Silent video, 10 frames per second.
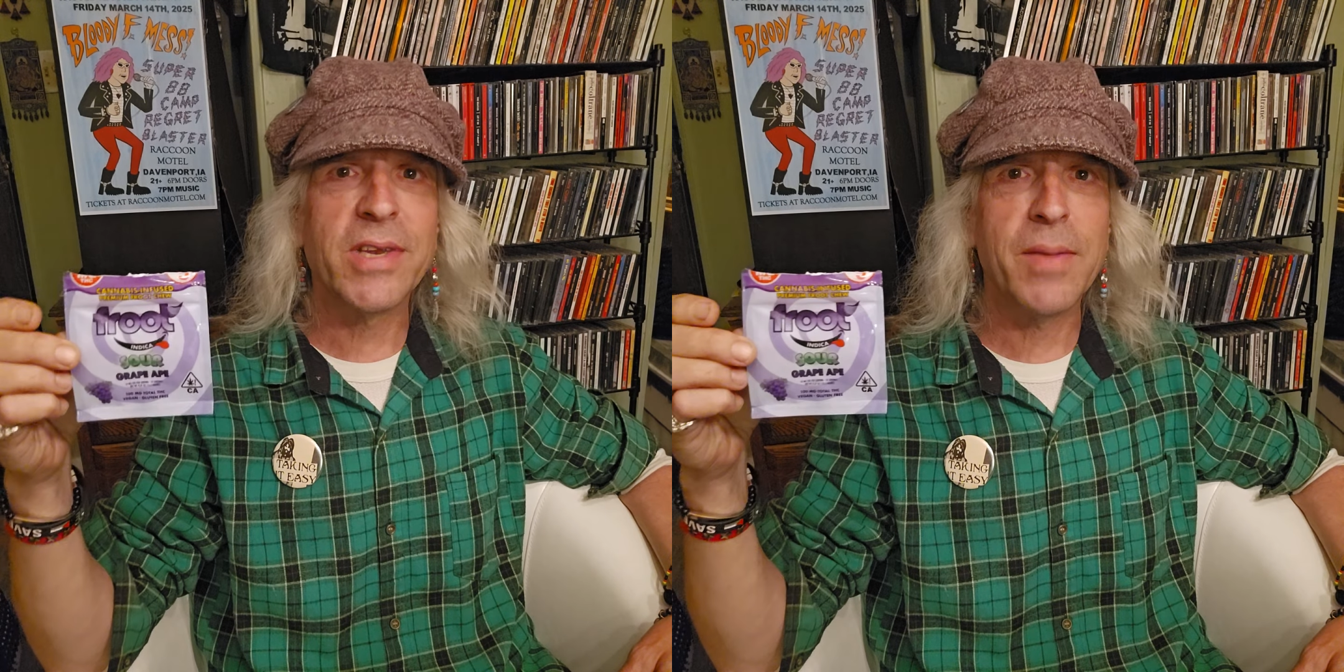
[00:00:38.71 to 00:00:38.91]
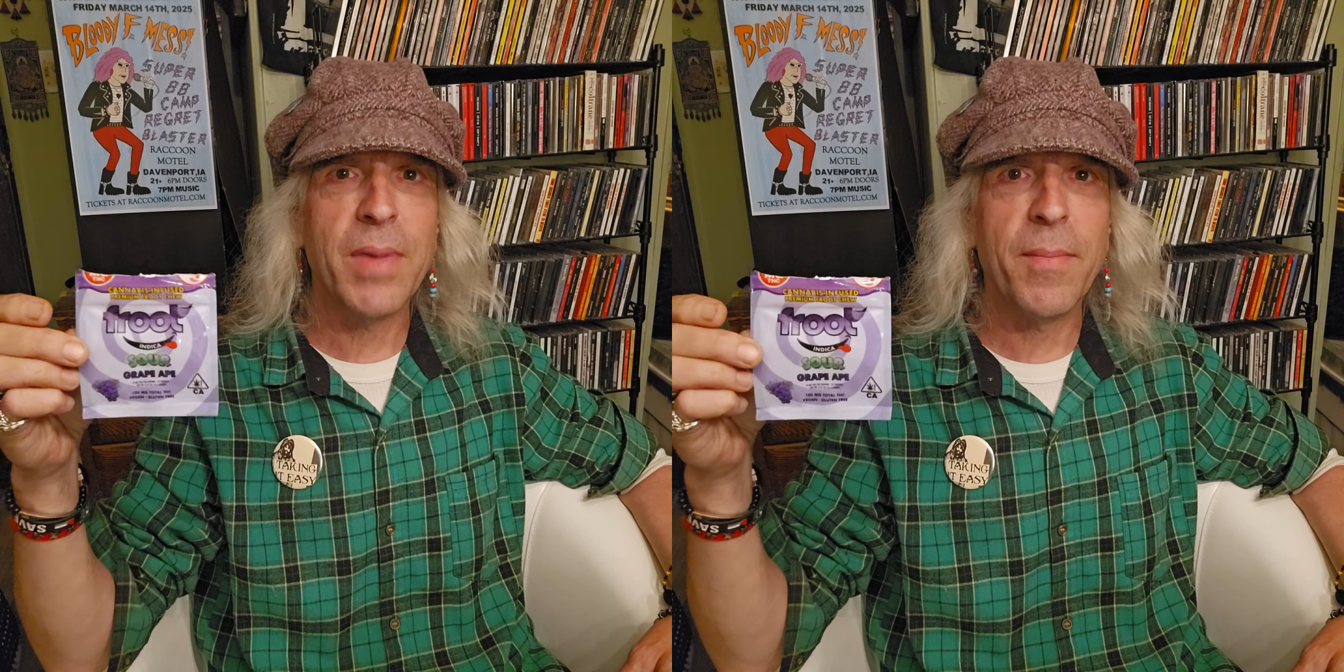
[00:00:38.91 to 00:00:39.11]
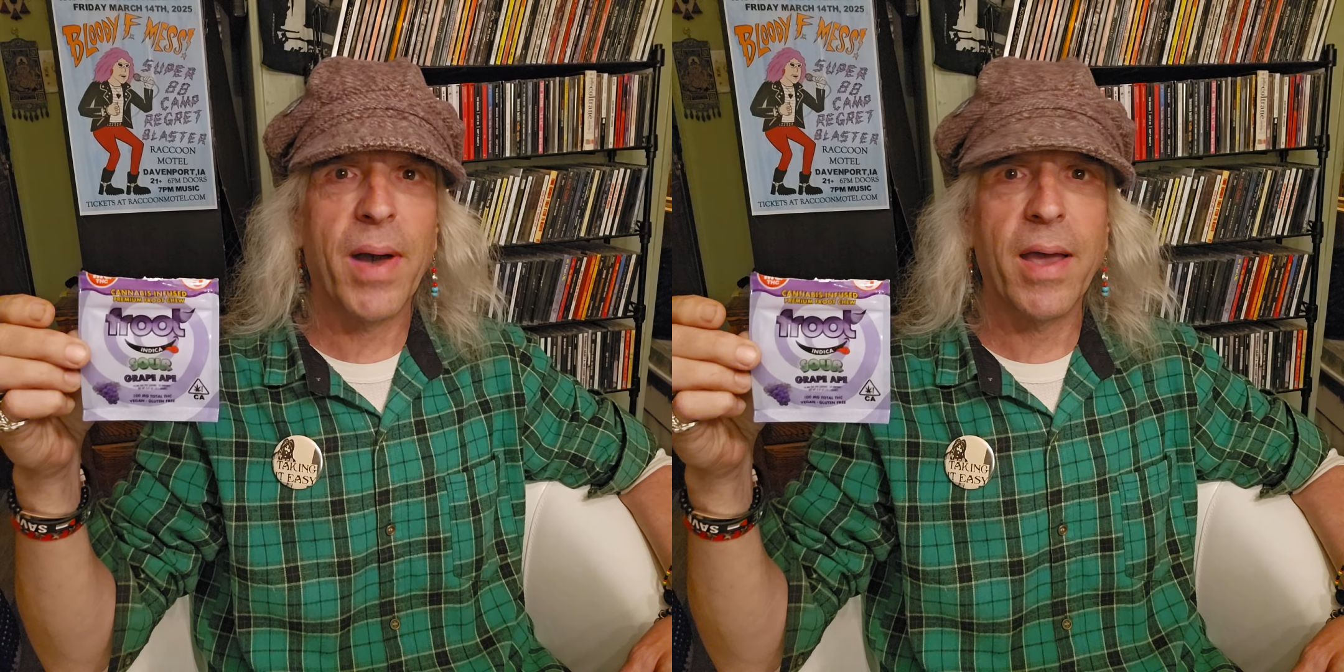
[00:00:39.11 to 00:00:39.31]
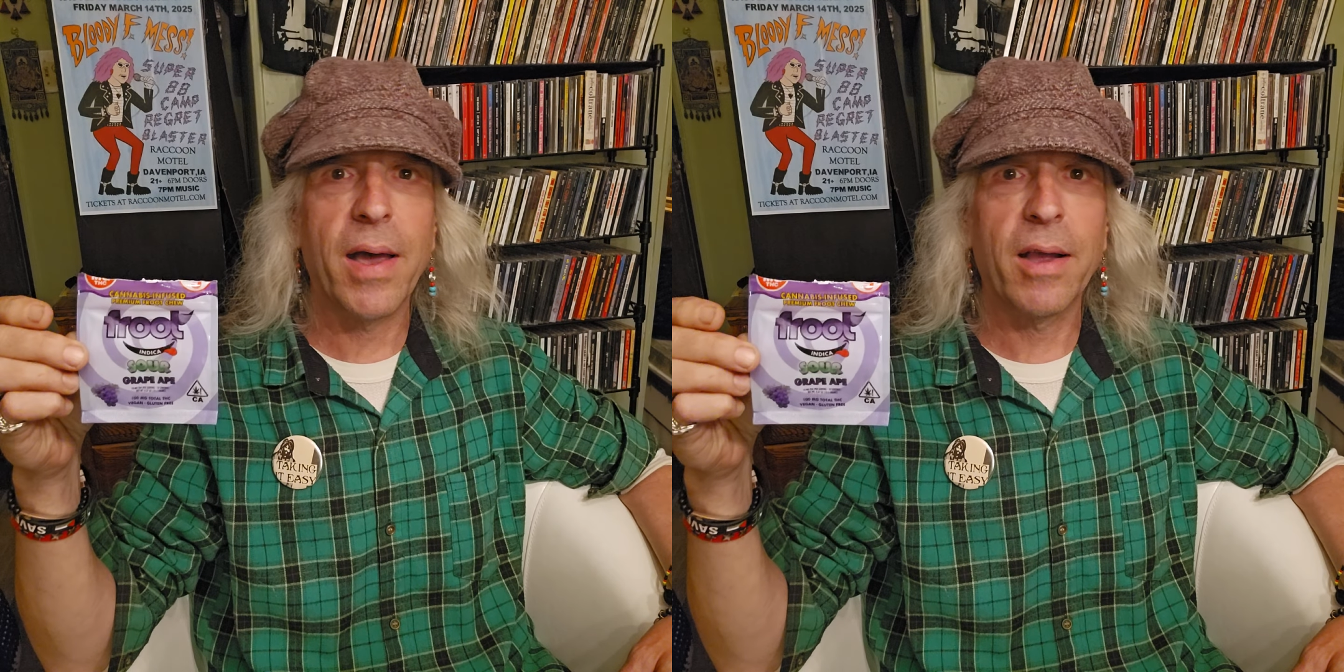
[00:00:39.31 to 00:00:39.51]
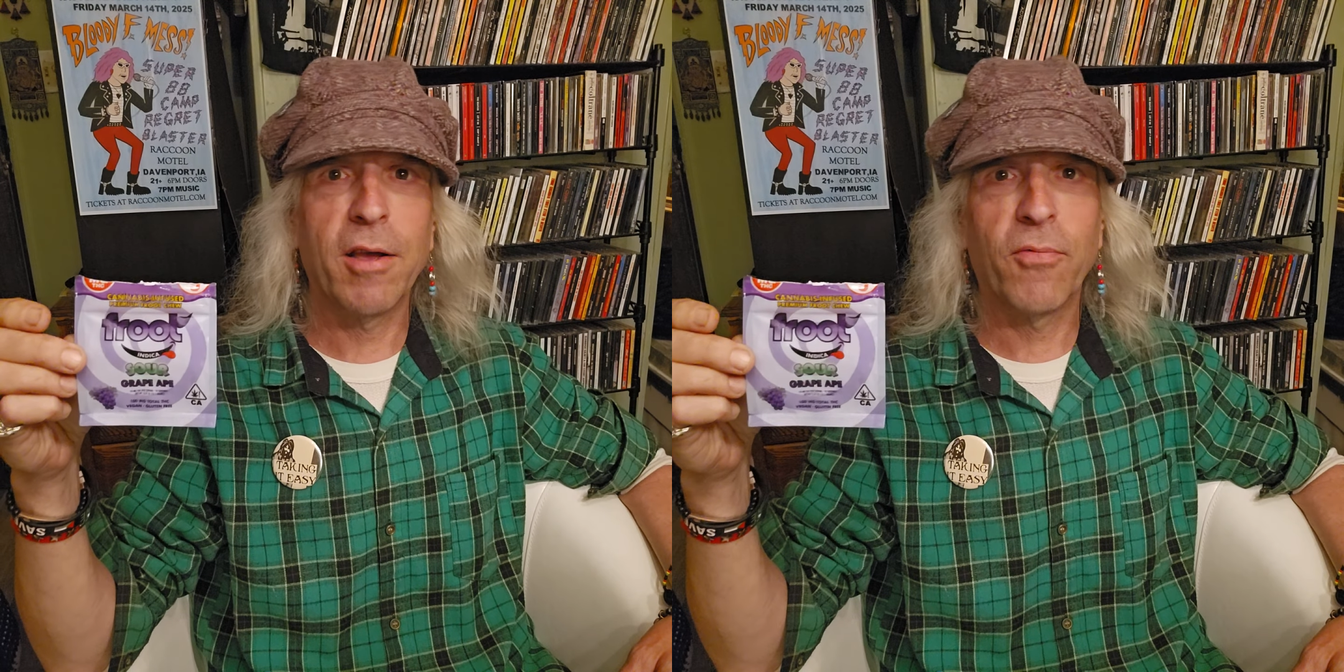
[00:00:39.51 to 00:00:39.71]
to me by
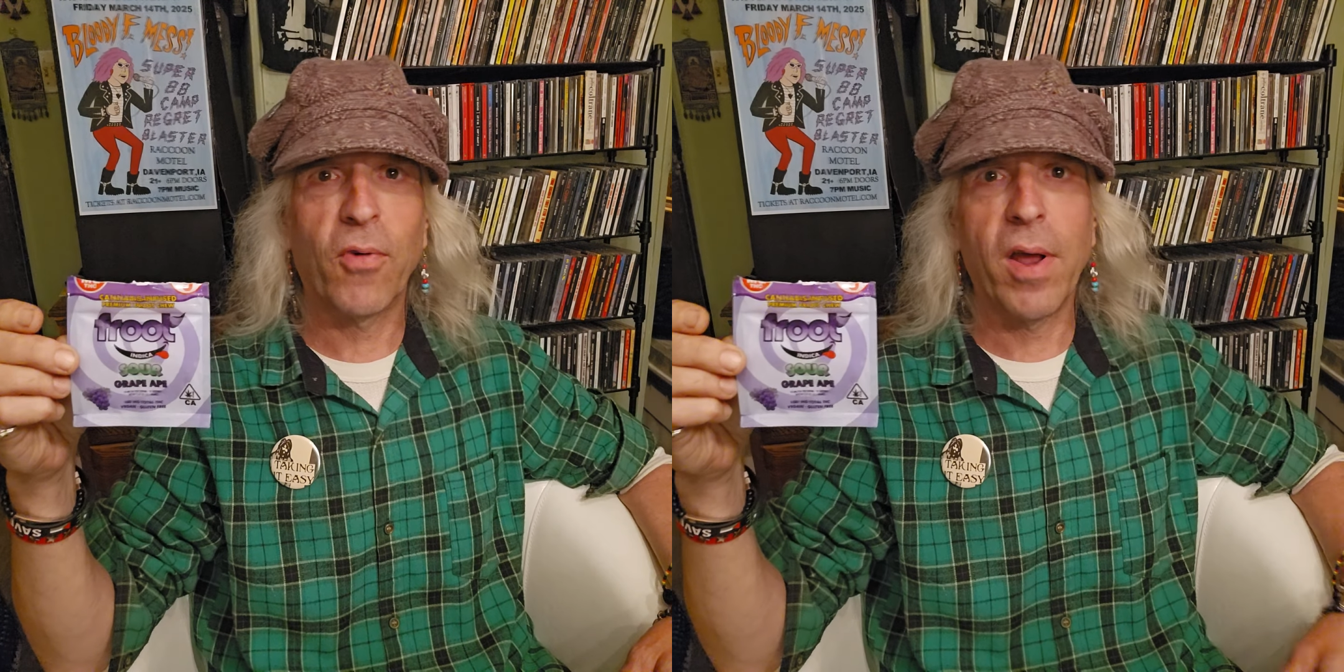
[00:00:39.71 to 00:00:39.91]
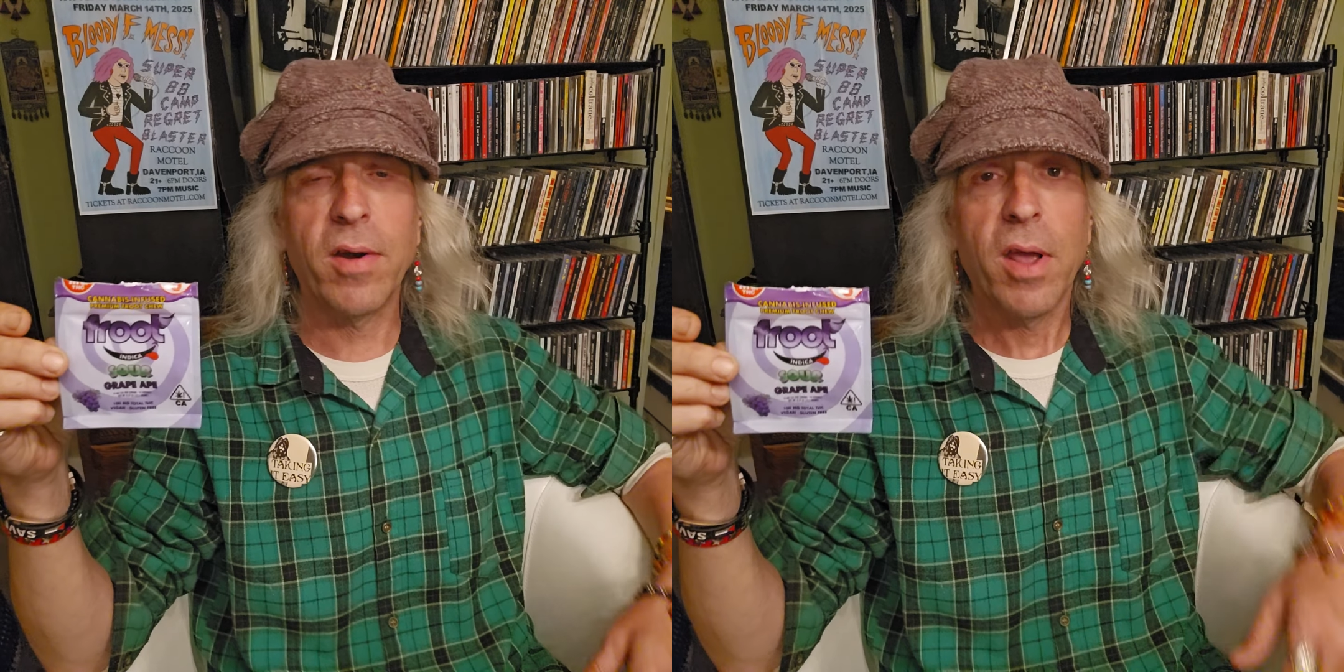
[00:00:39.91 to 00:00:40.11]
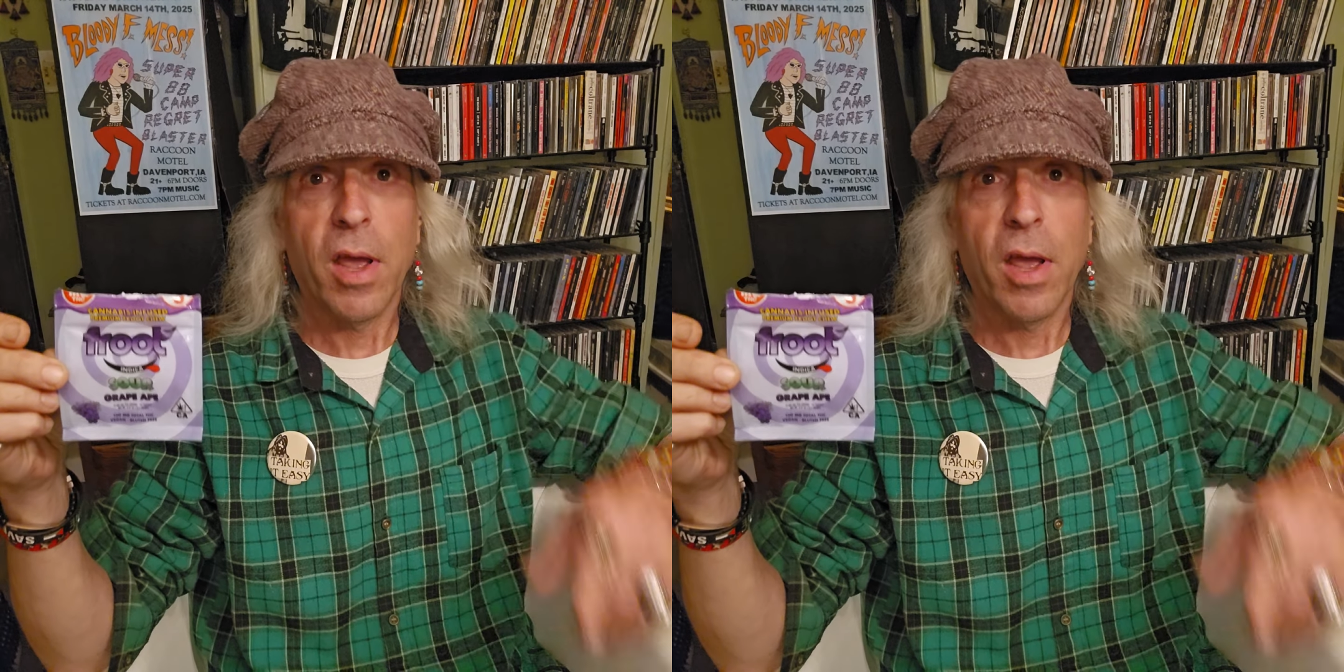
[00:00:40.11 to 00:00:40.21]
a good friend.